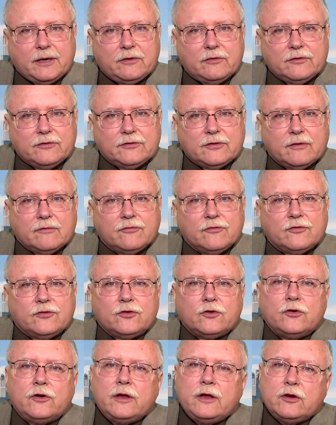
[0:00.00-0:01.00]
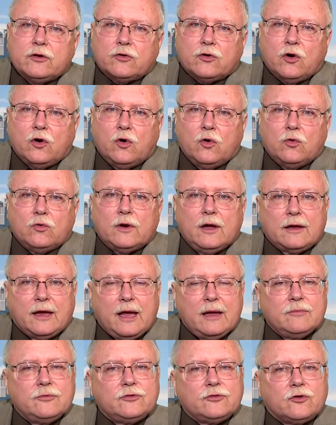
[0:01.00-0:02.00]
he plays an old VHS tape
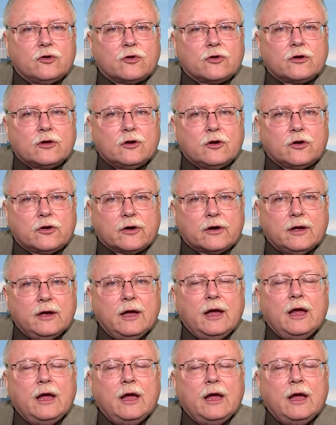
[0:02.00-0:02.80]
of an old news